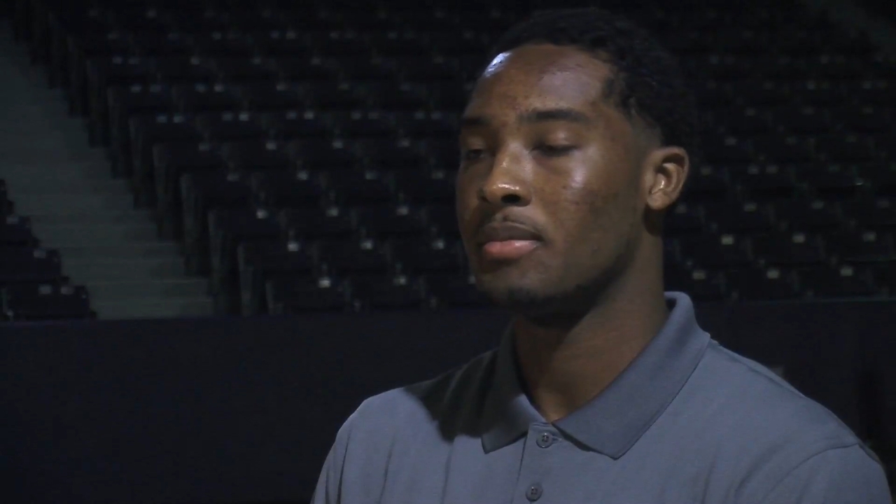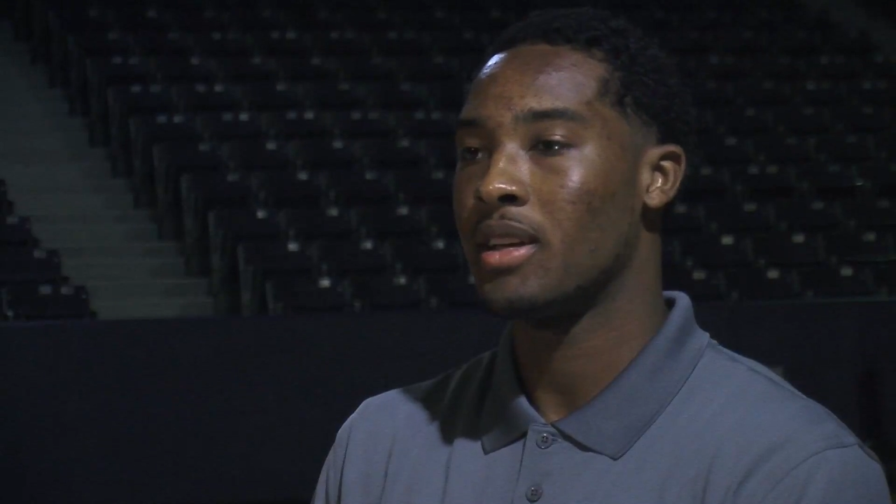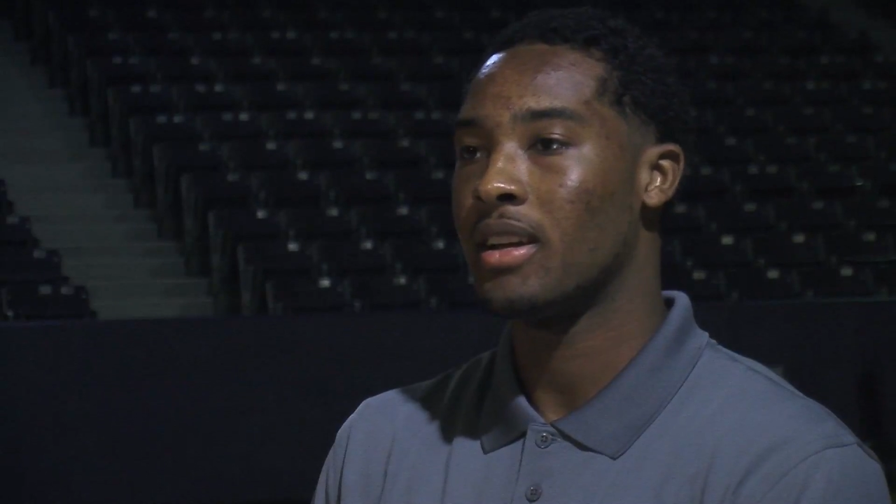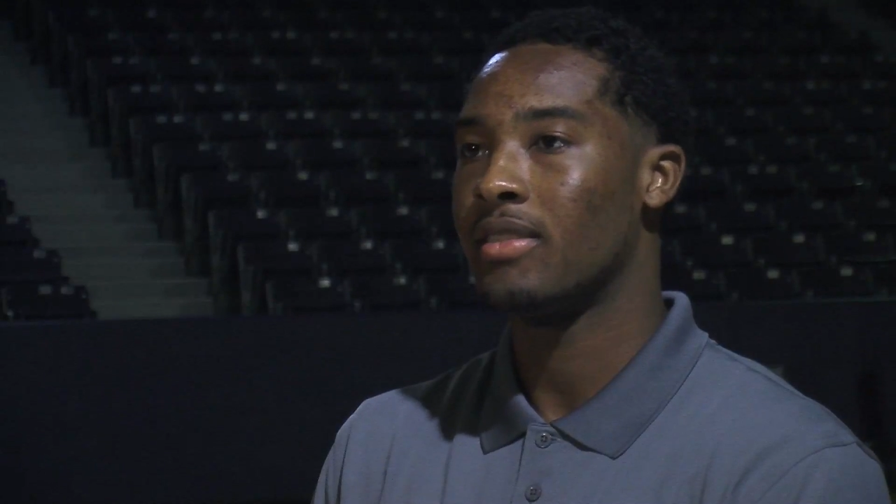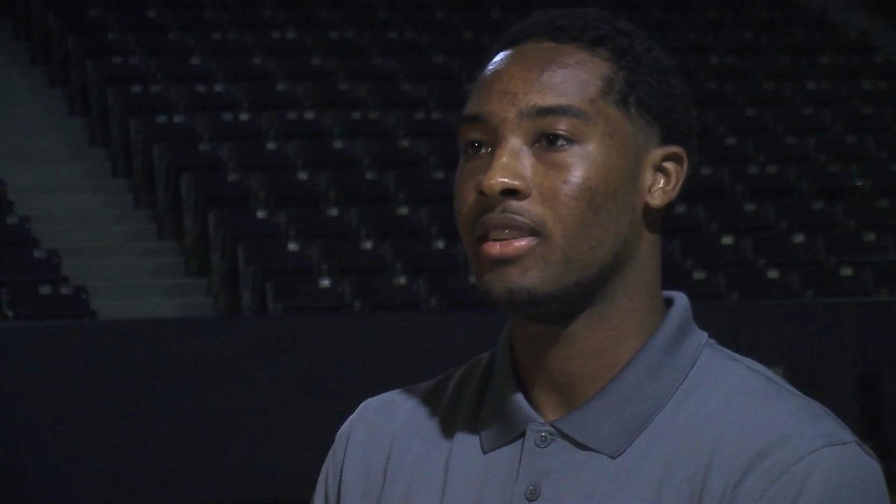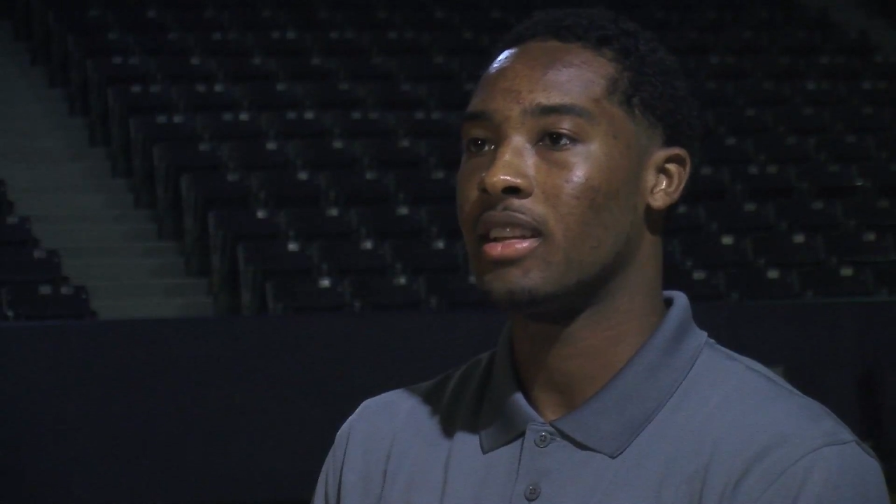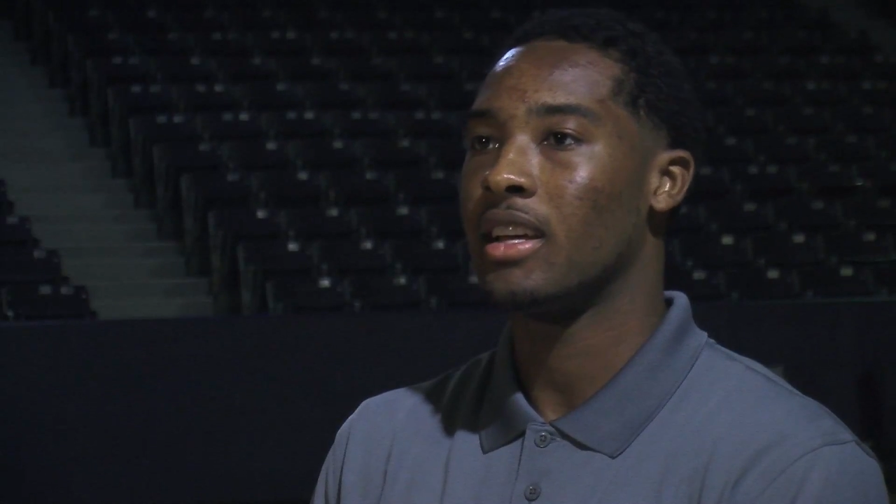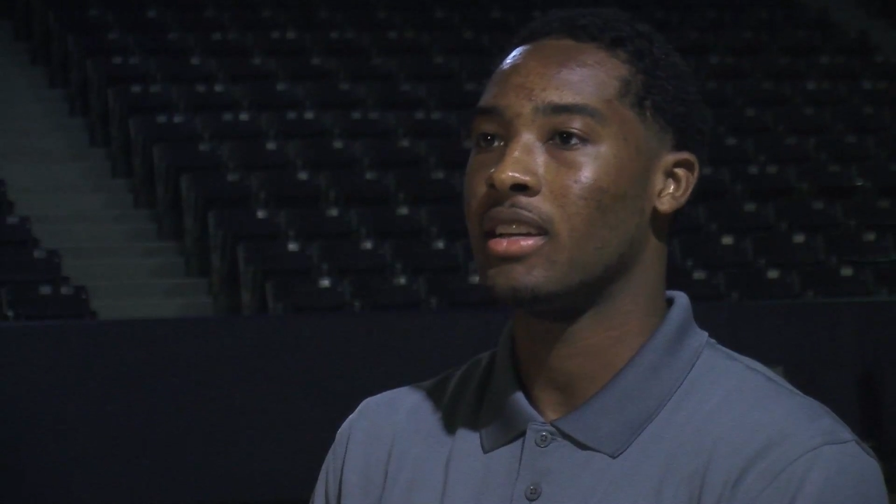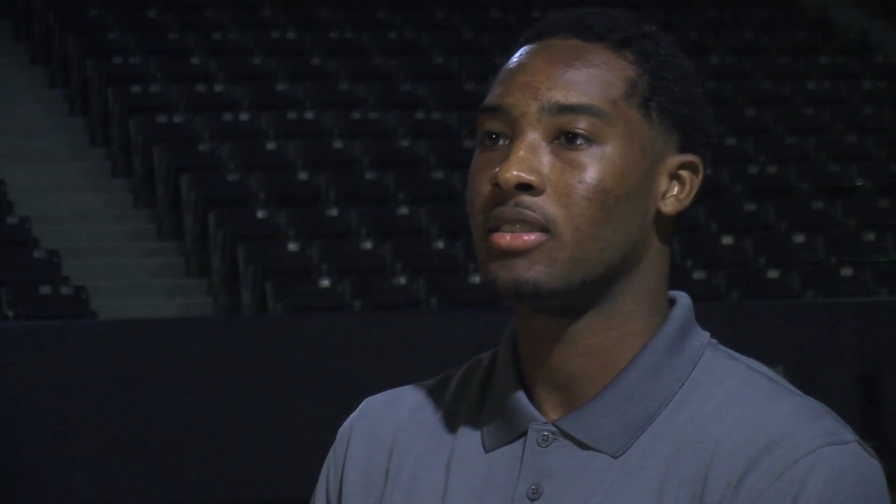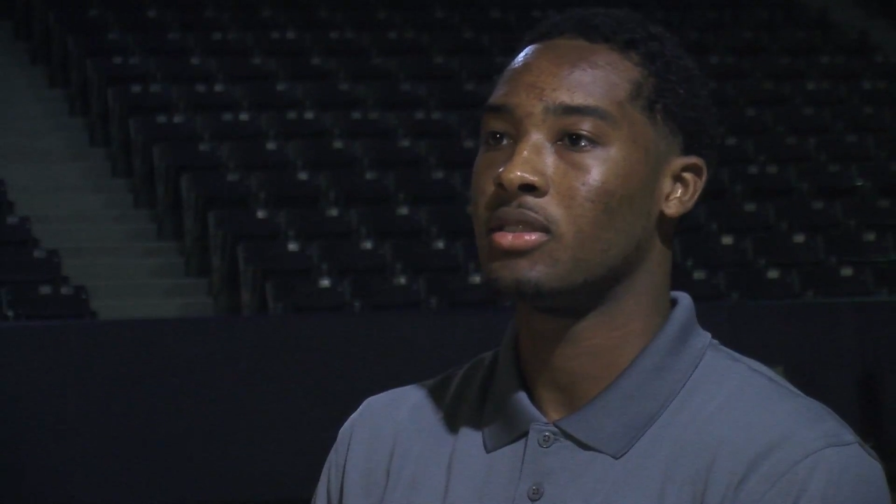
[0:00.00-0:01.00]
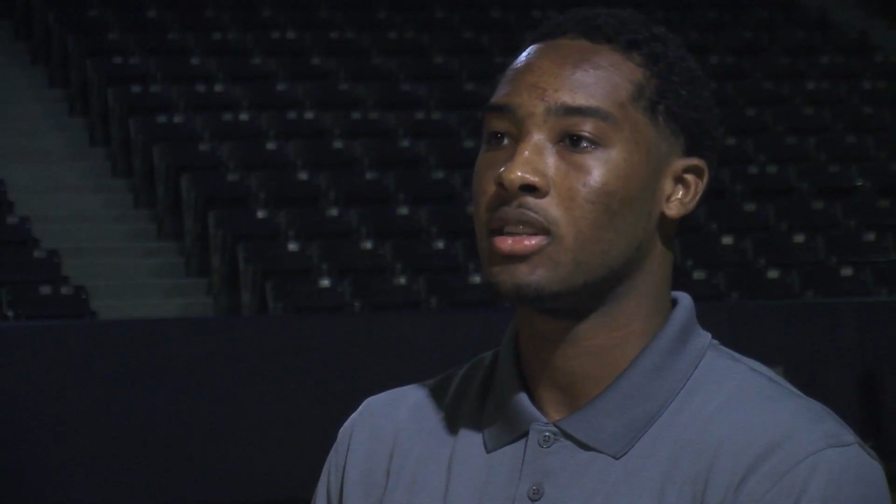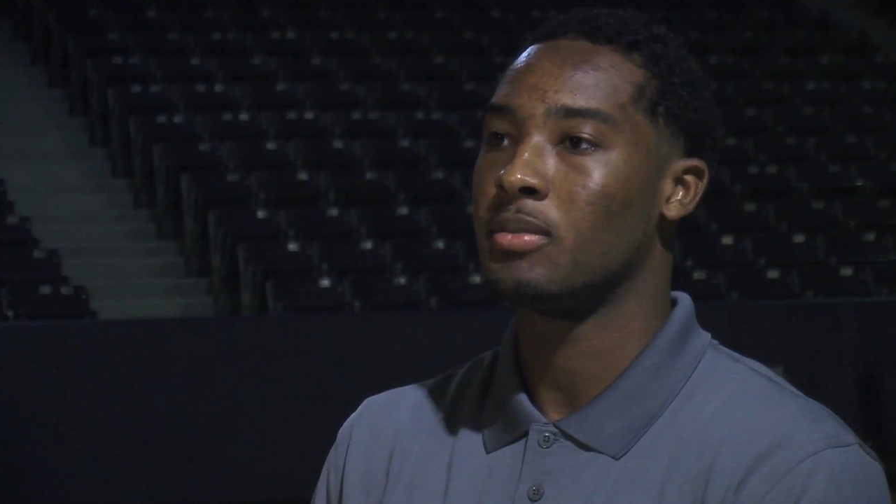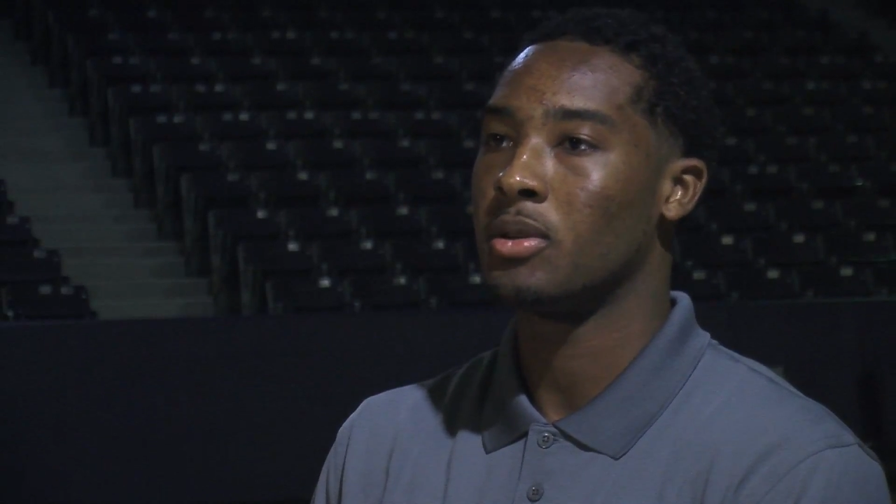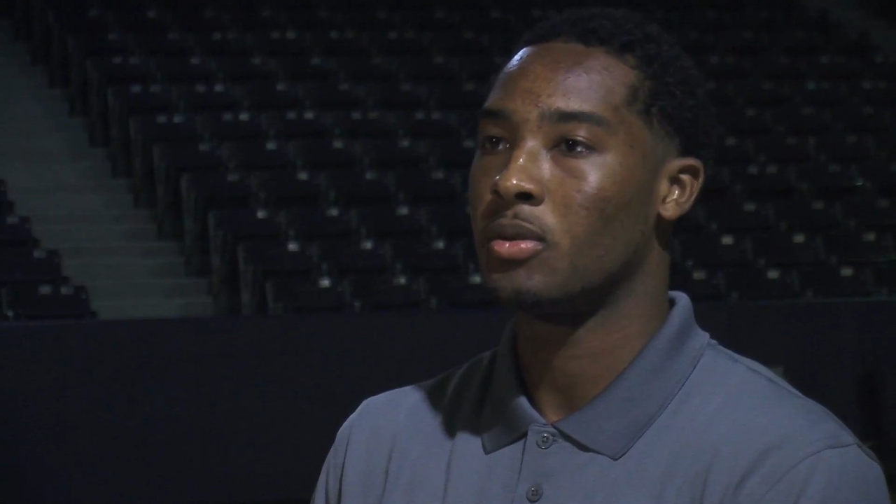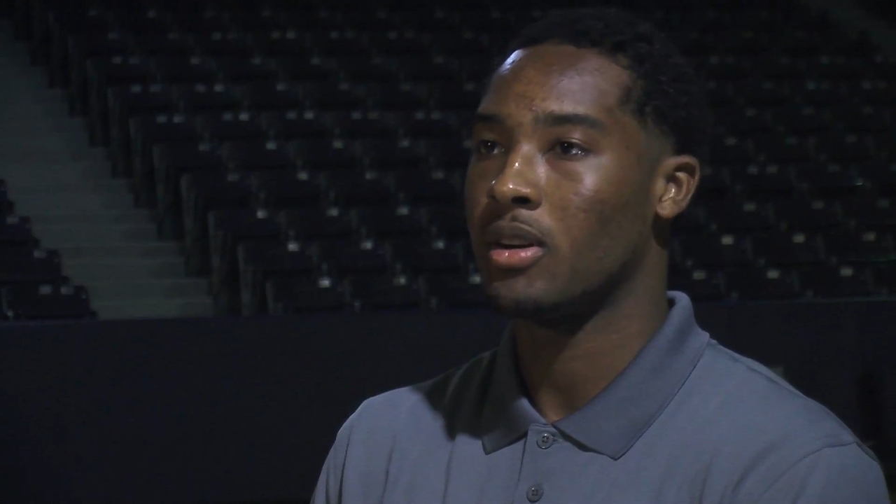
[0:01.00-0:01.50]
better every day. We
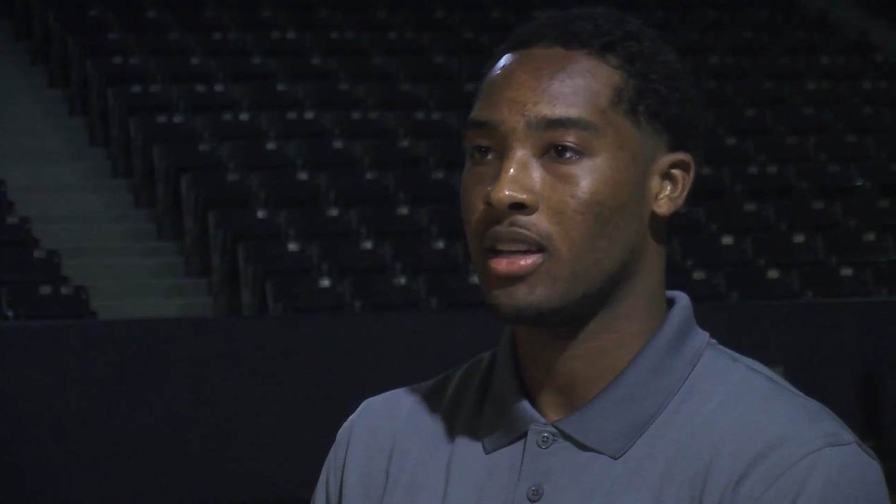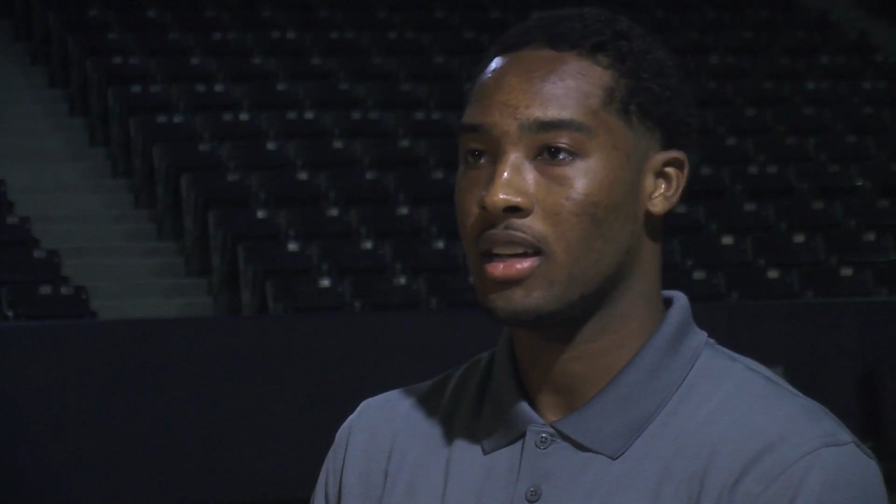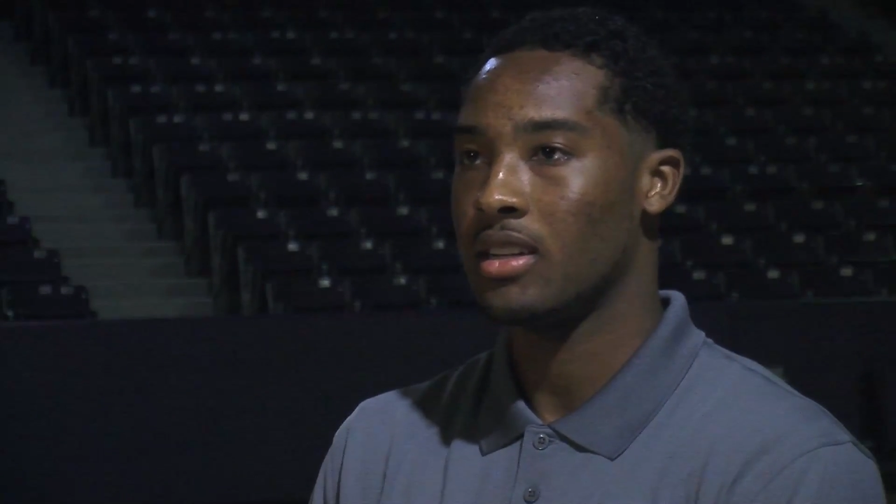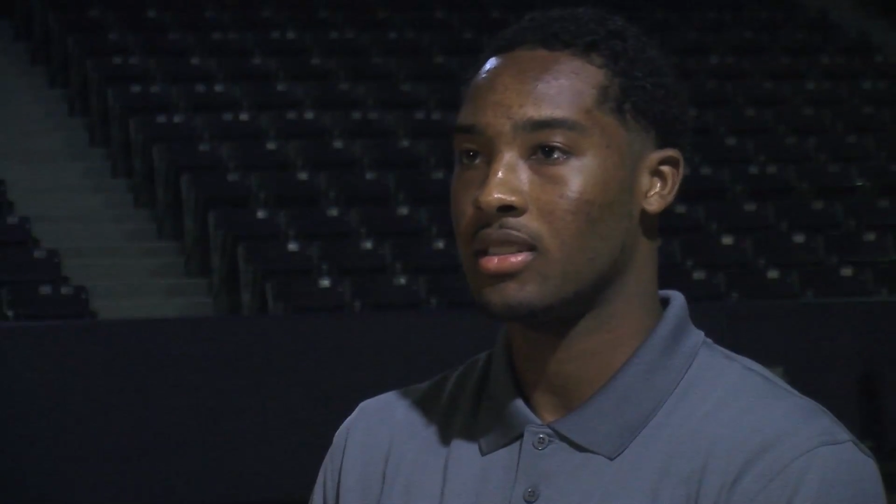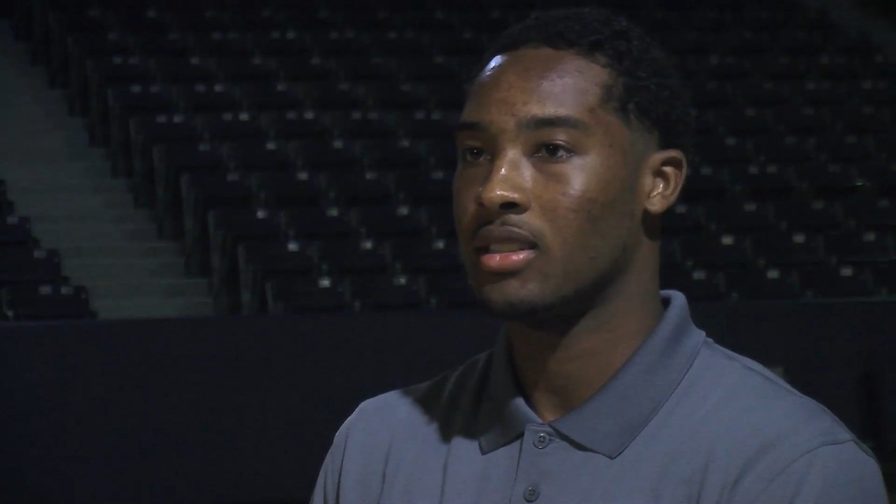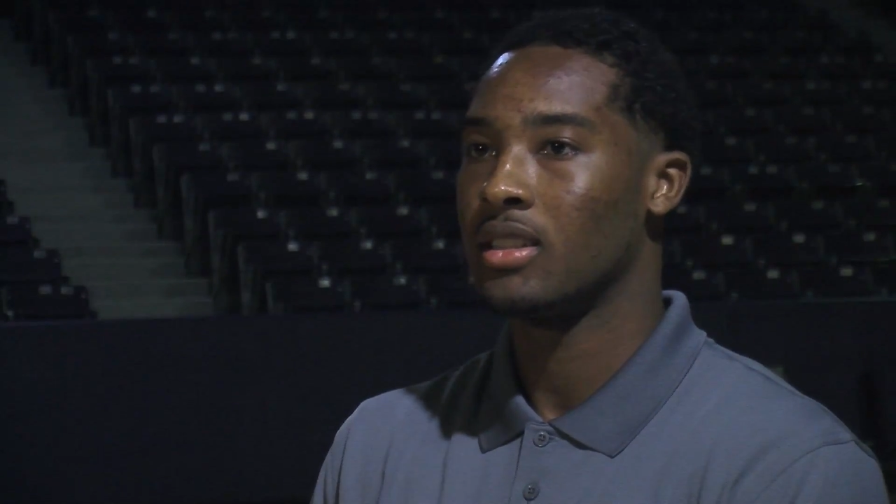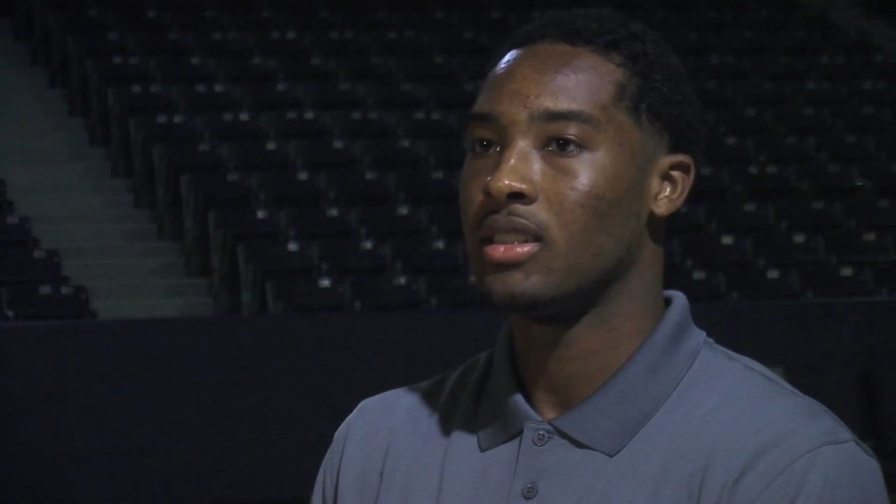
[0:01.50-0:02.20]
come into workouts